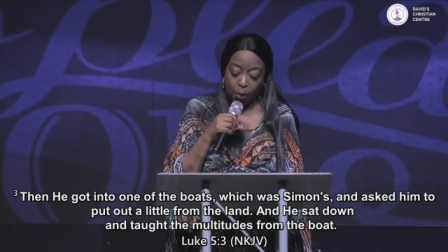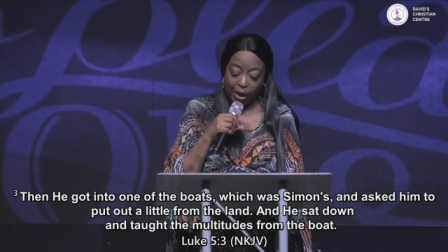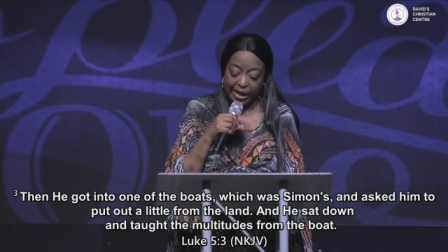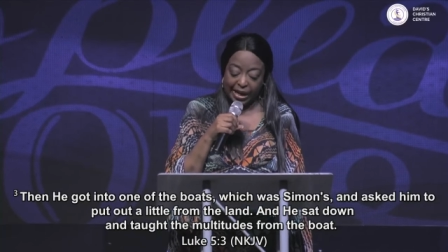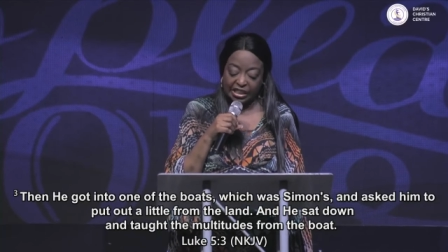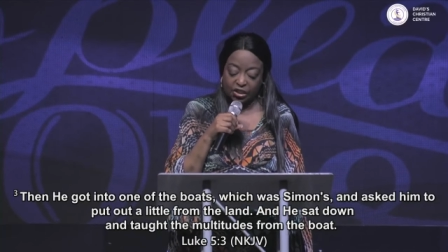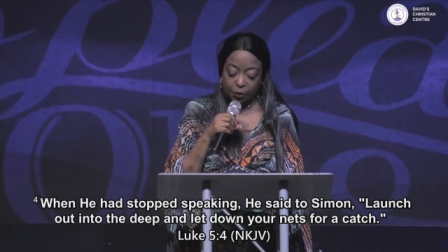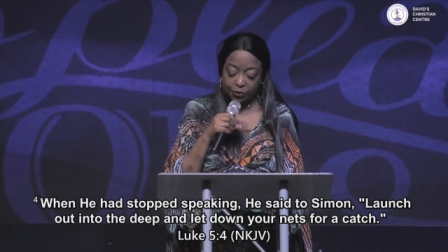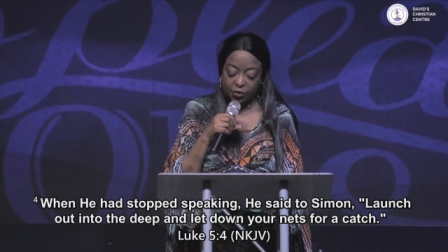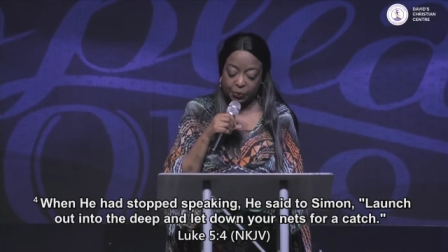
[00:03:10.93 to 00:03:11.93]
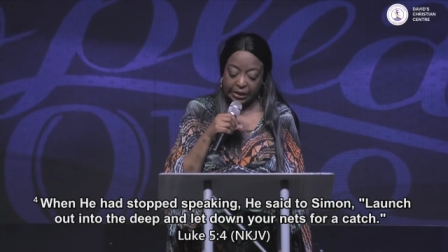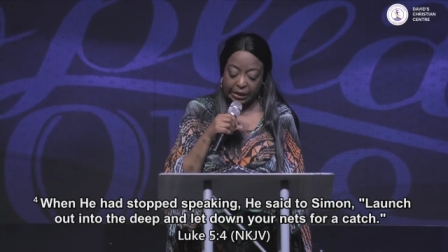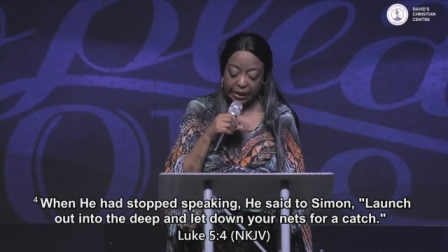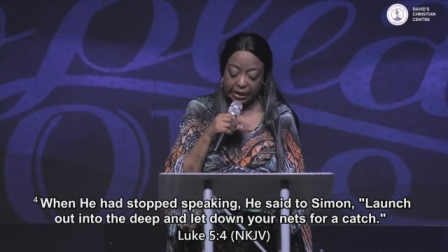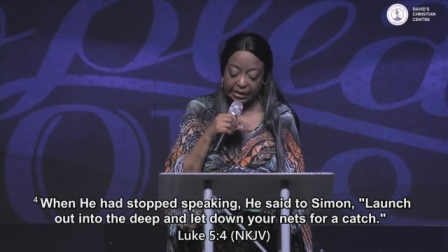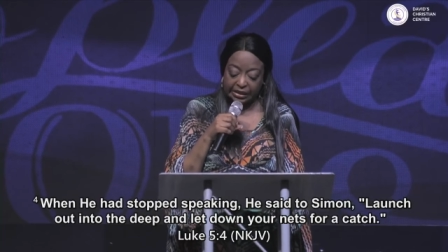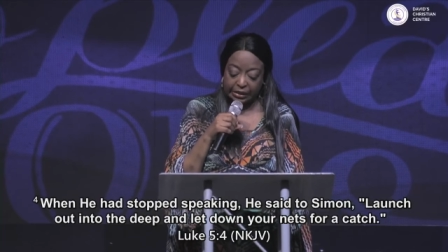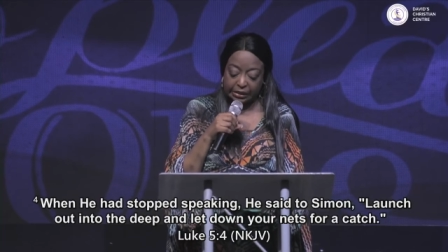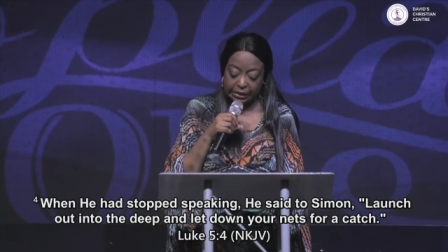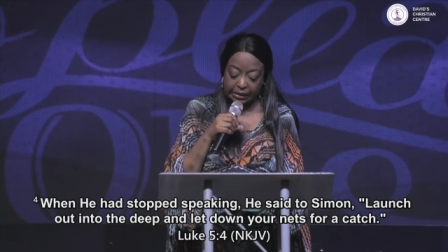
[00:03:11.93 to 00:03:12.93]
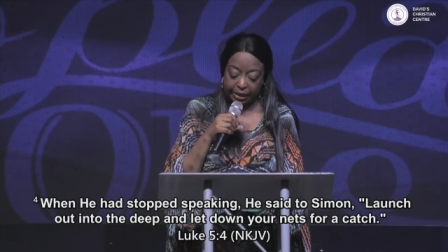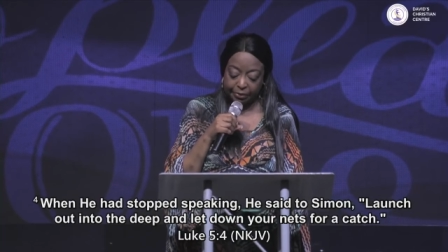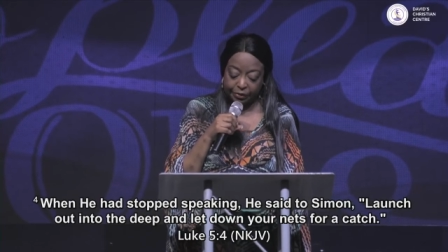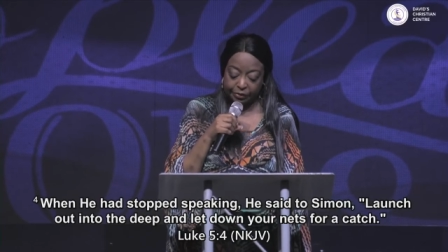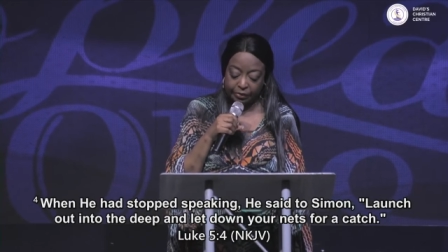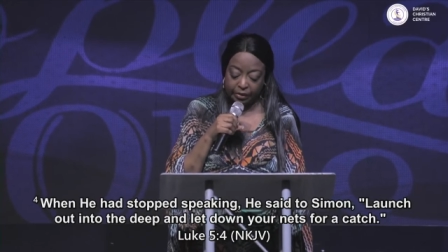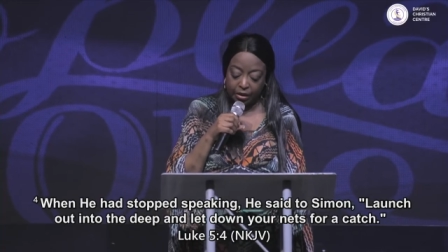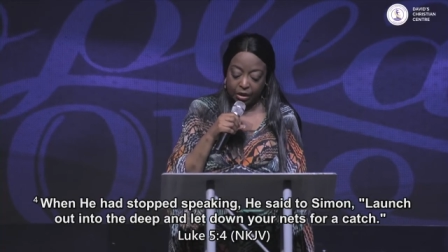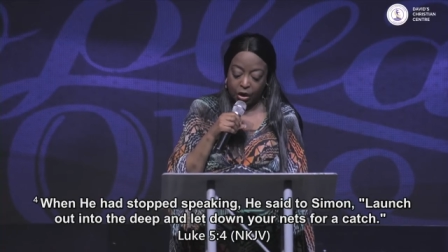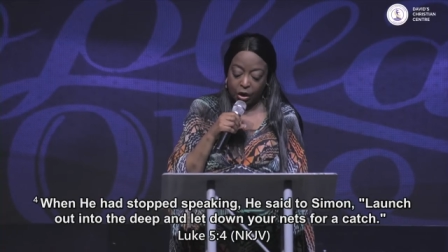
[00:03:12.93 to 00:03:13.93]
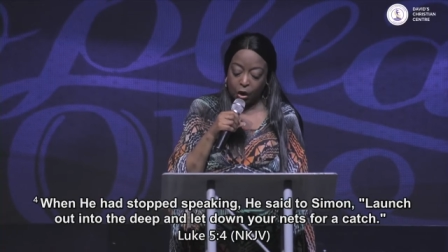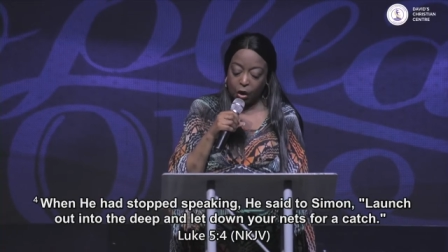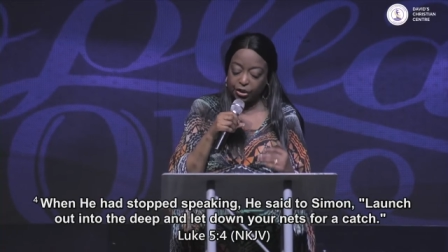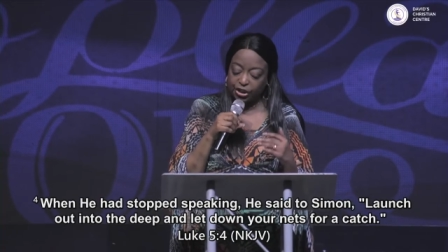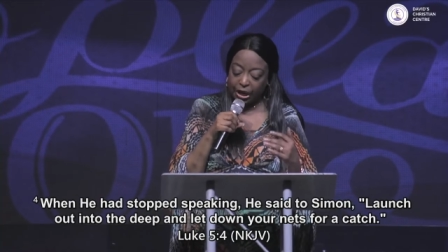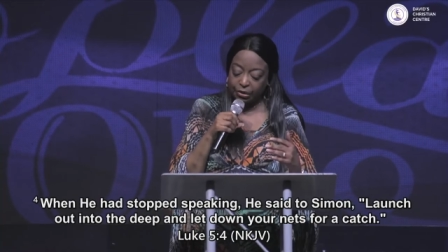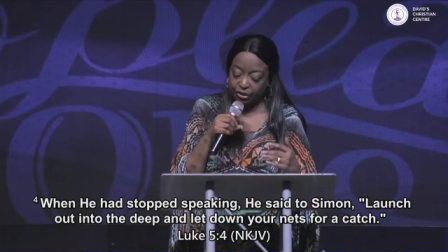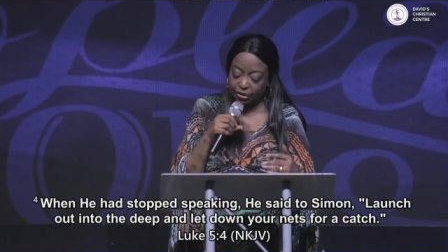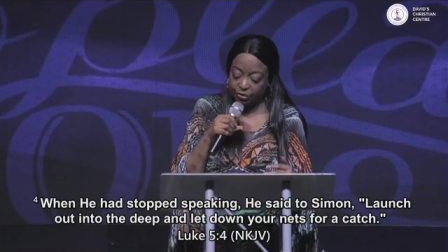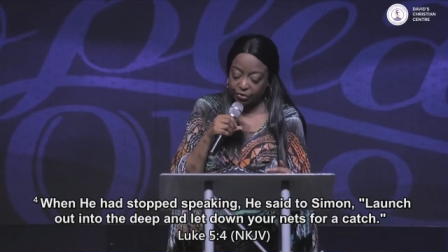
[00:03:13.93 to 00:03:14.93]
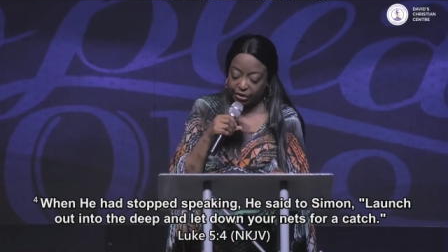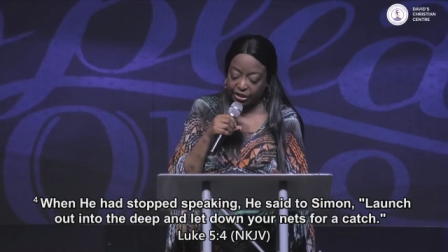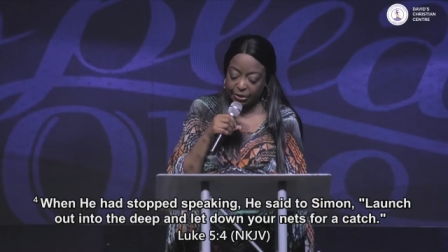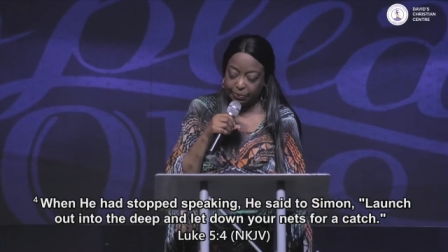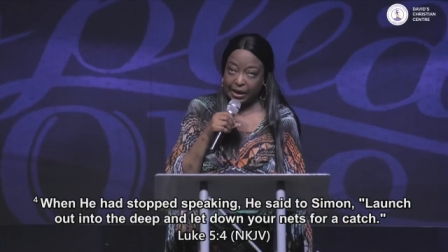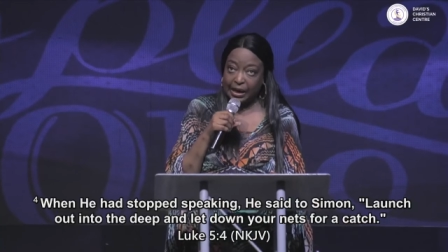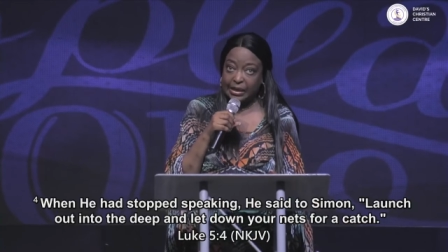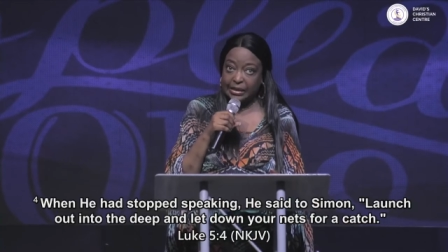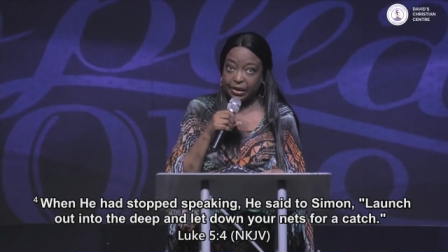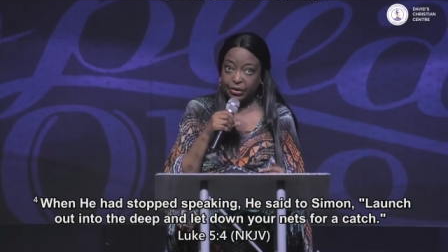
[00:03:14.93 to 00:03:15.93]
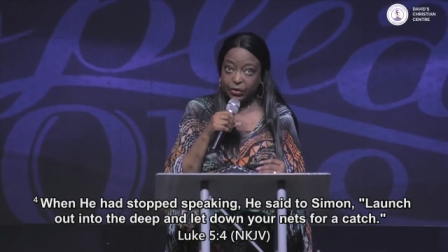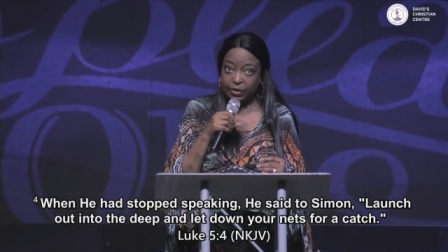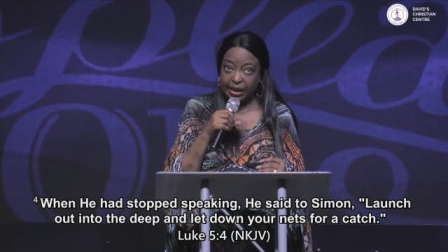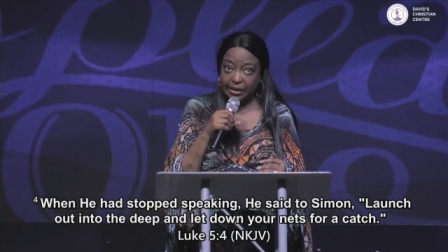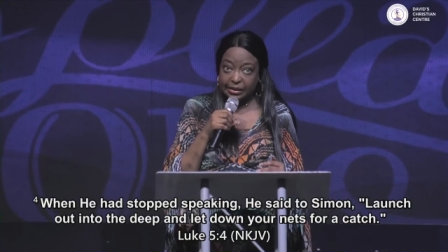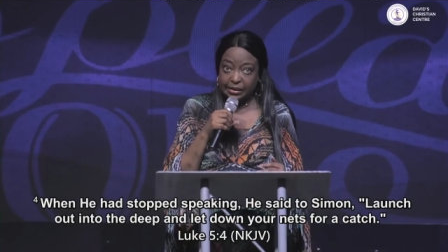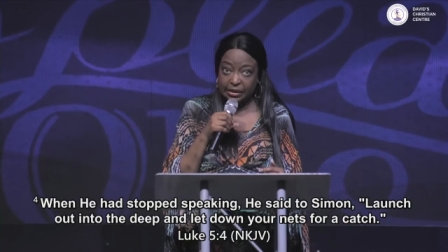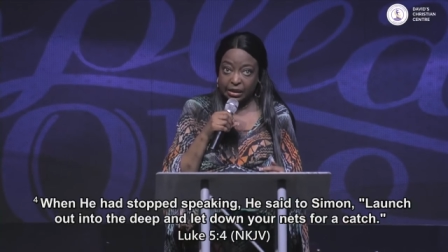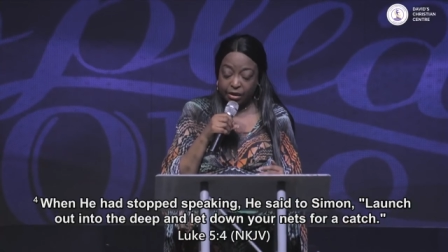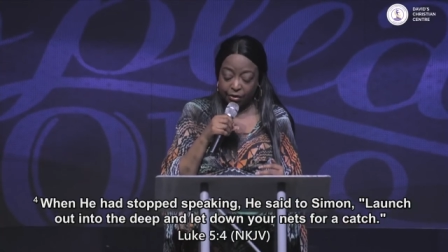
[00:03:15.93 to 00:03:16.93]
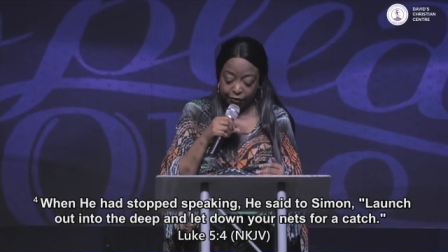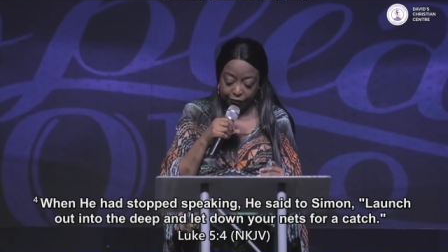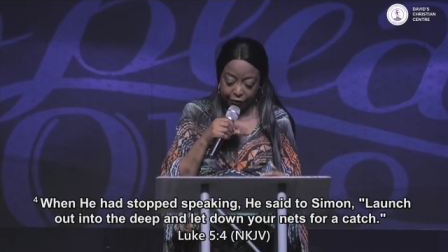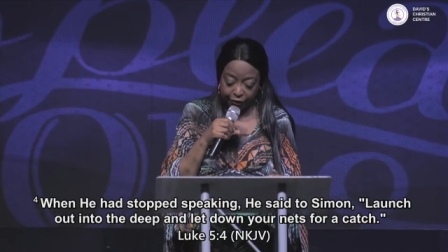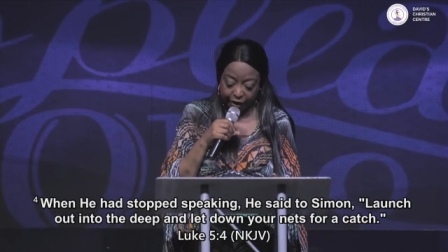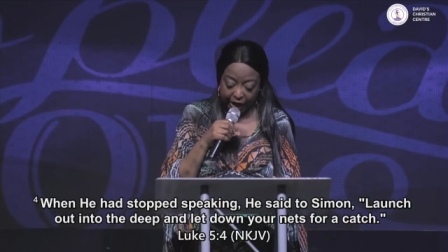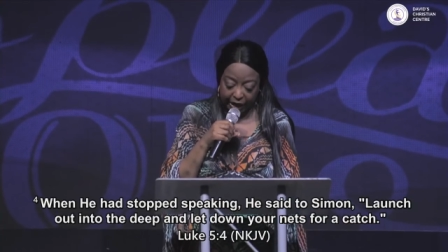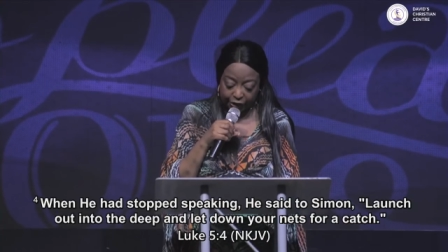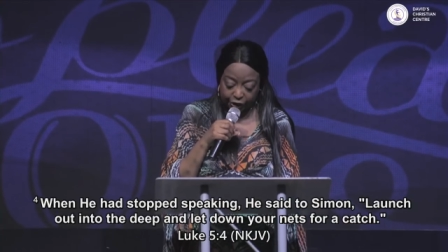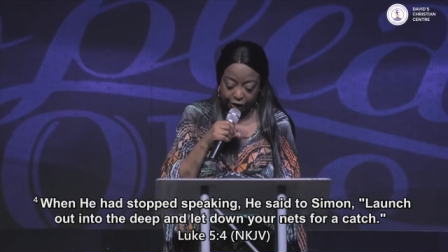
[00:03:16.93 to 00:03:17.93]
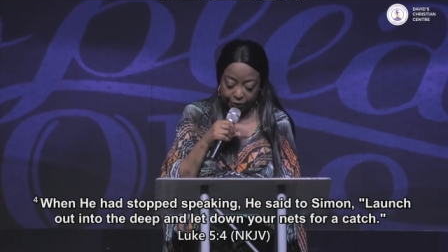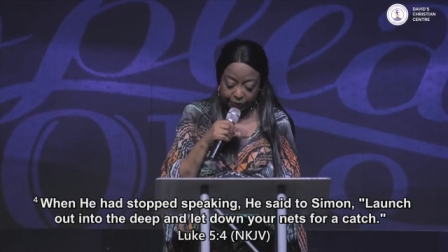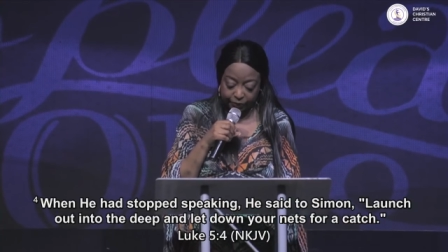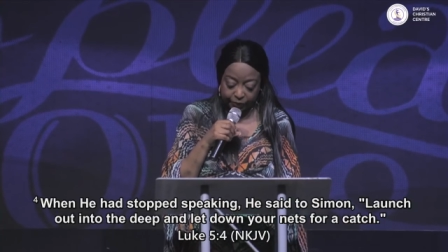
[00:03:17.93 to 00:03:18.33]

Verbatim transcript: When he had stopped speaking, he said to Simon, Launch out into the deep and let down your nets for a catch.